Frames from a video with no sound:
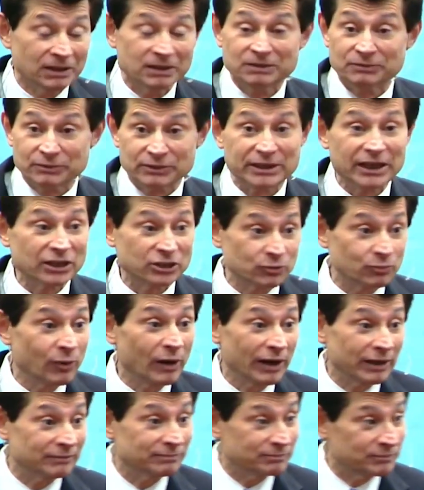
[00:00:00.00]
Well, guess
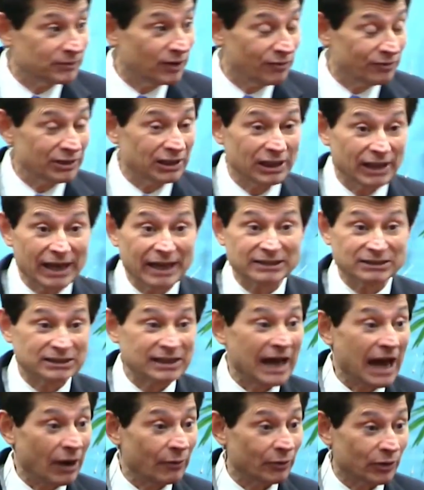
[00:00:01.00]
what? Over the last
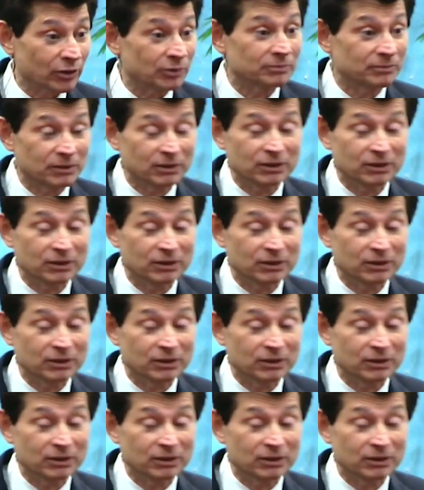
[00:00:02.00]
hour,